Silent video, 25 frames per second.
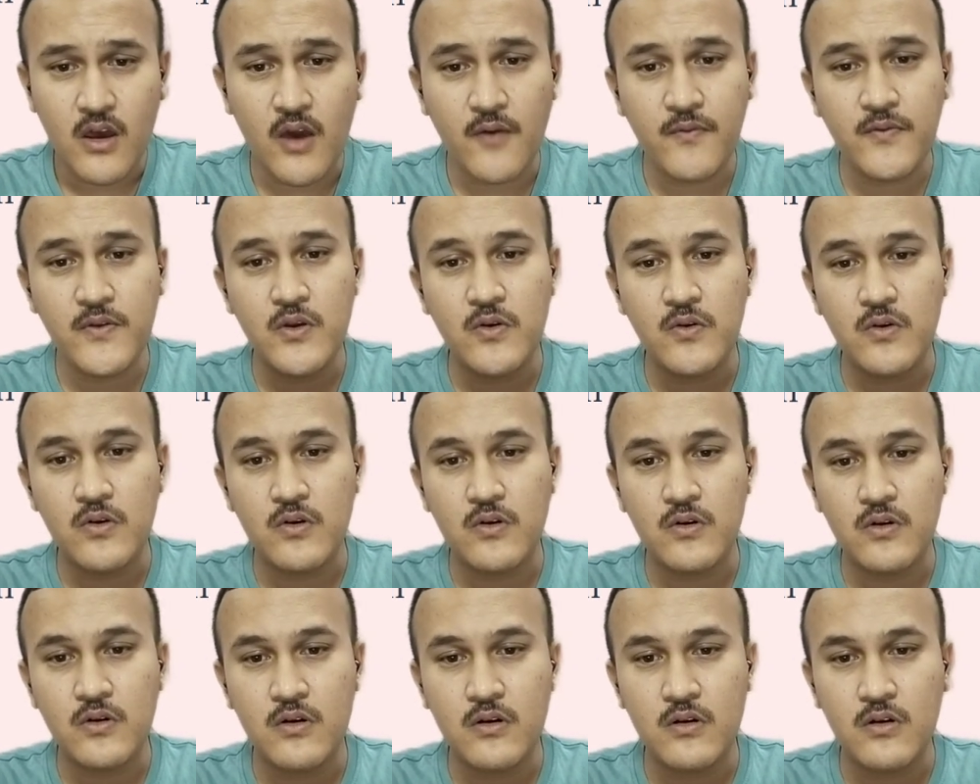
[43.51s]
Have you
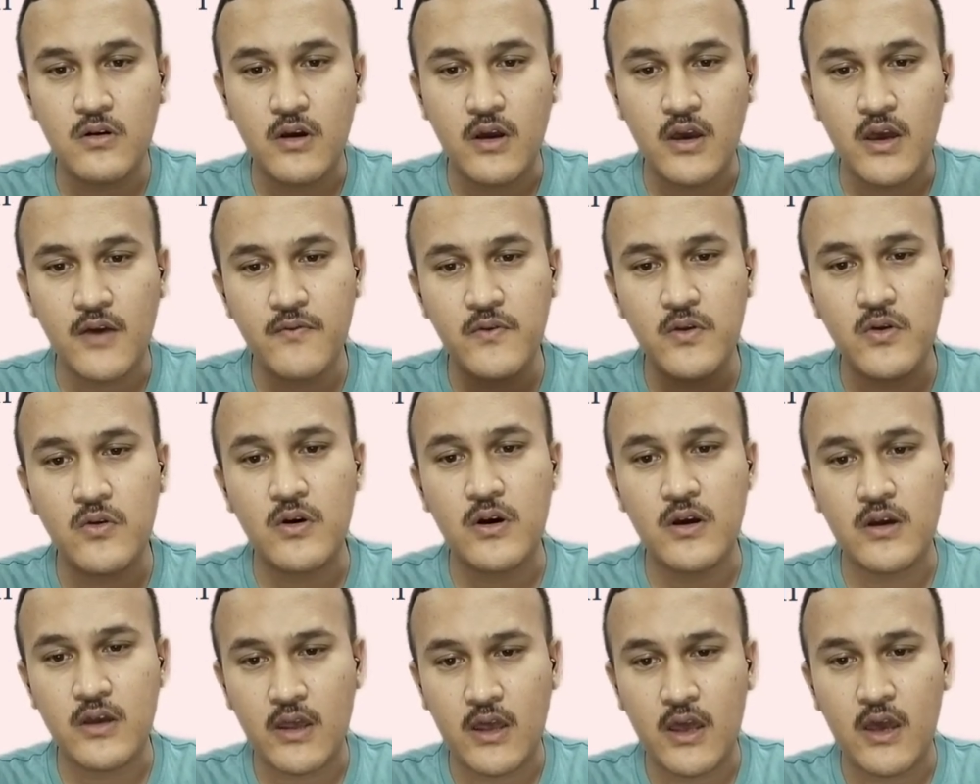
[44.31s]

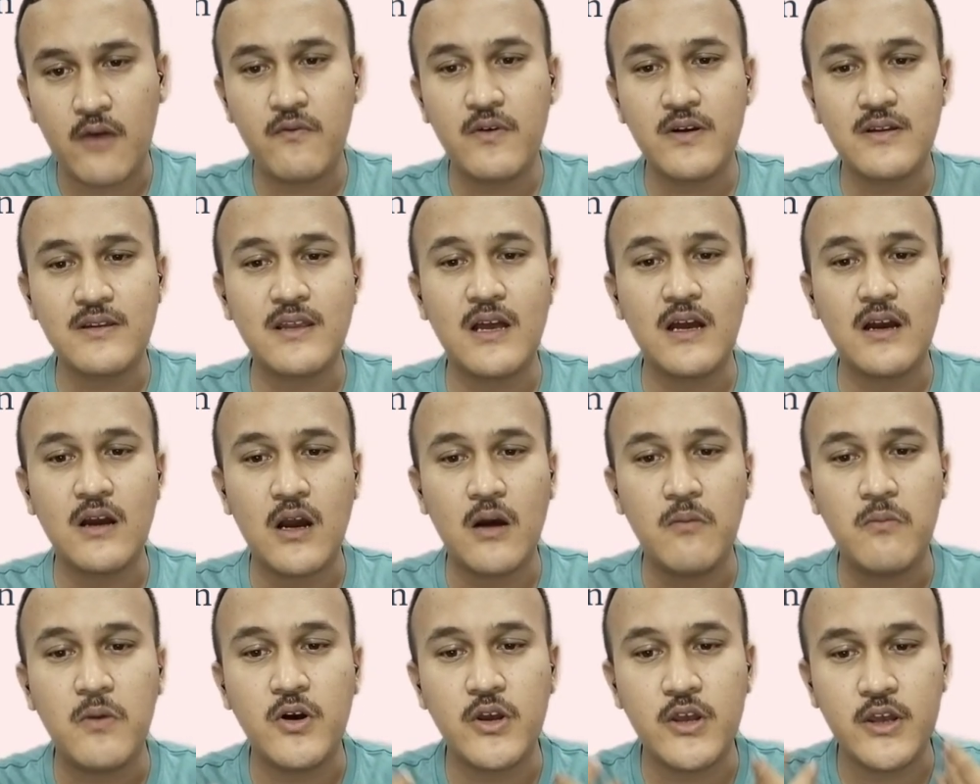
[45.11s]
ever
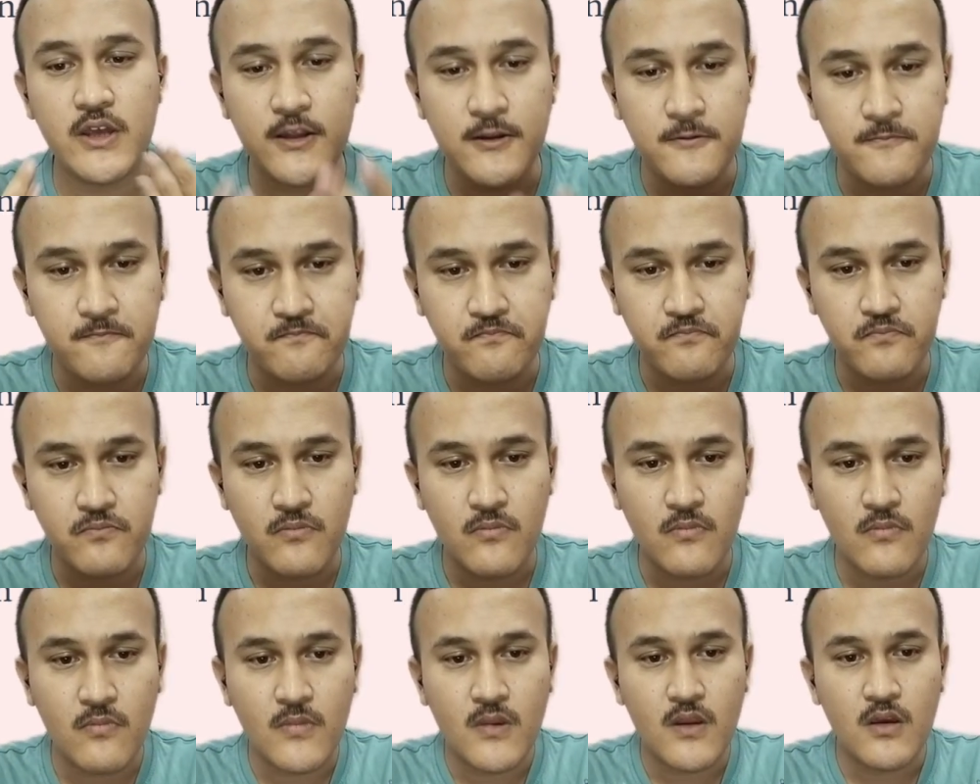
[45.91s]
thought about it?
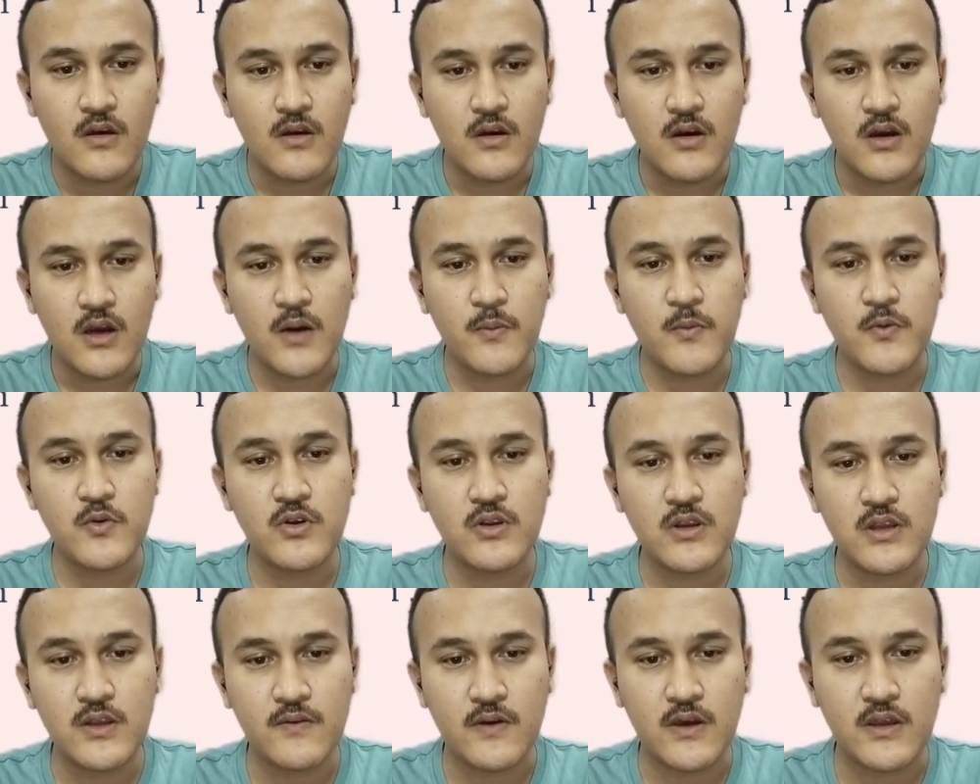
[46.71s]
A
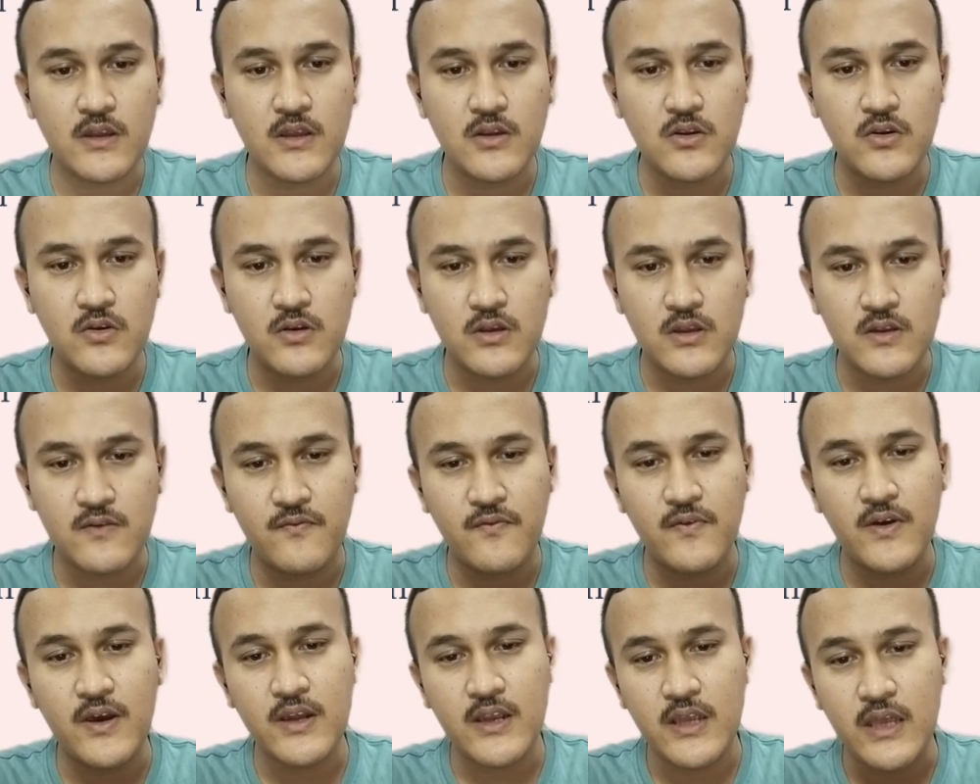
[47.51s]
positive attitude
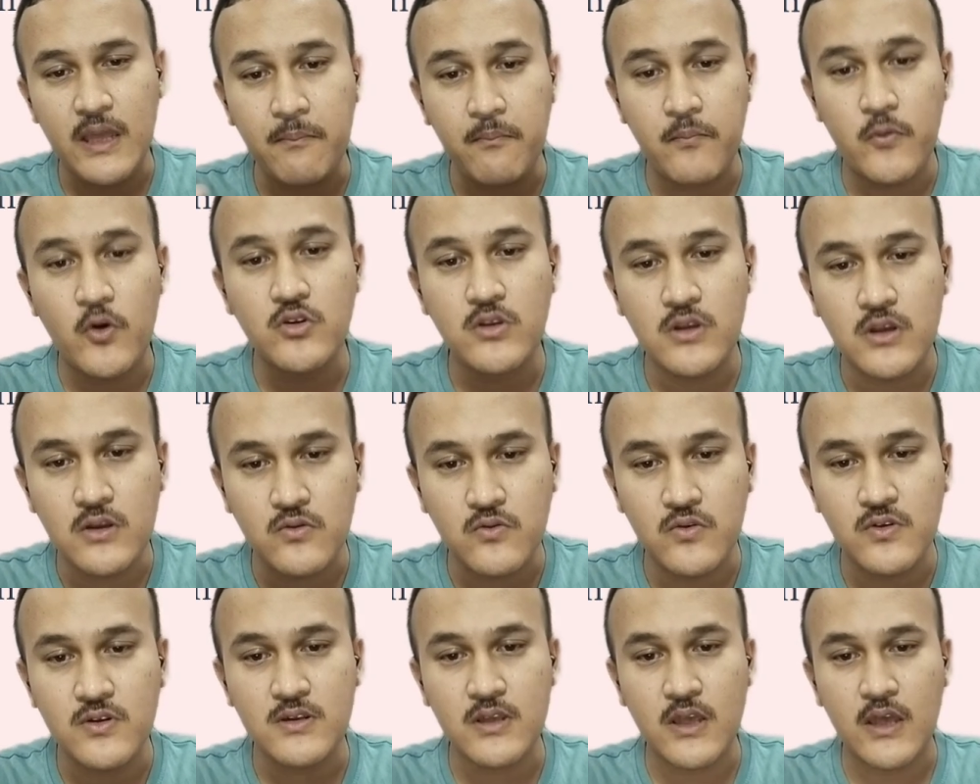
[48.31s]
is very
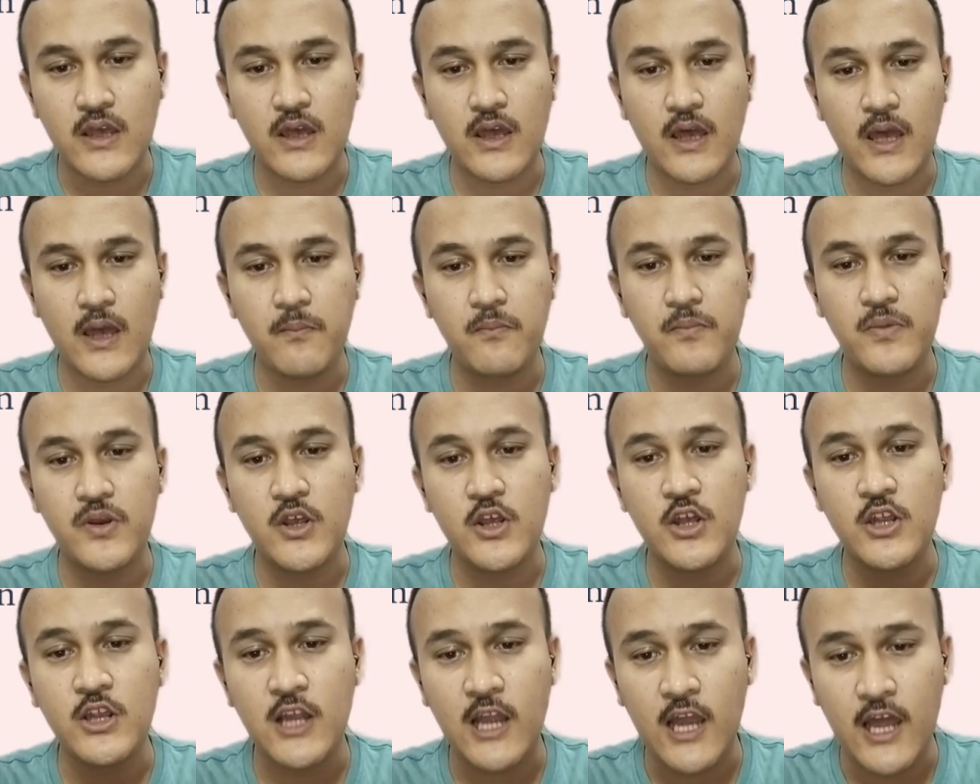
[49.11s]
important to stay
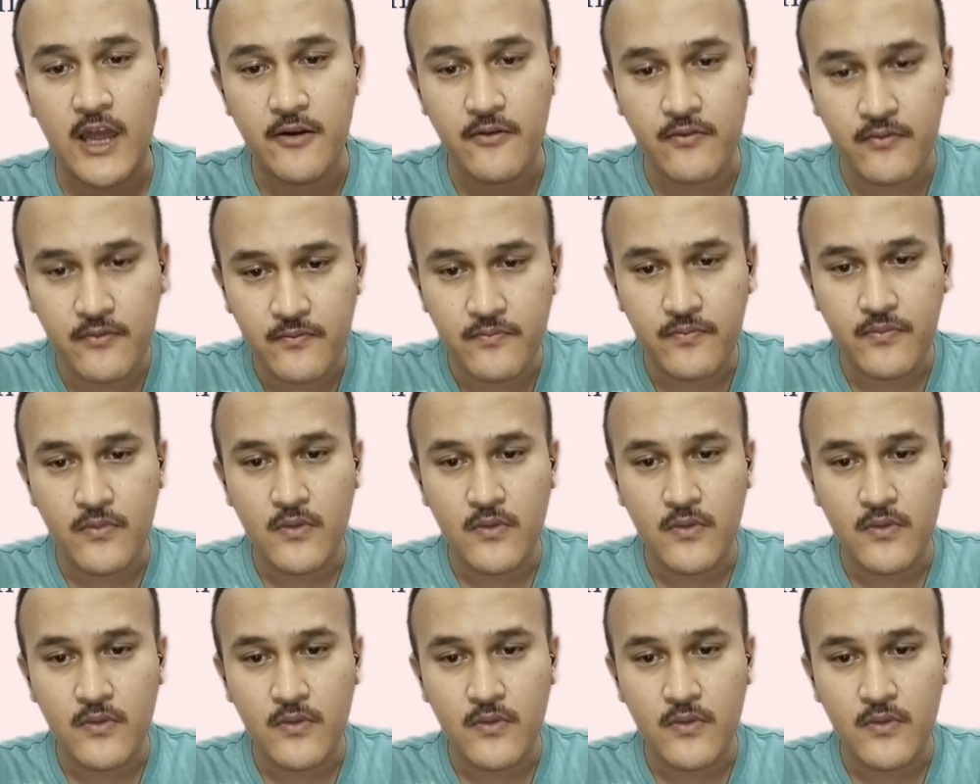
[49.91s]
happy in life.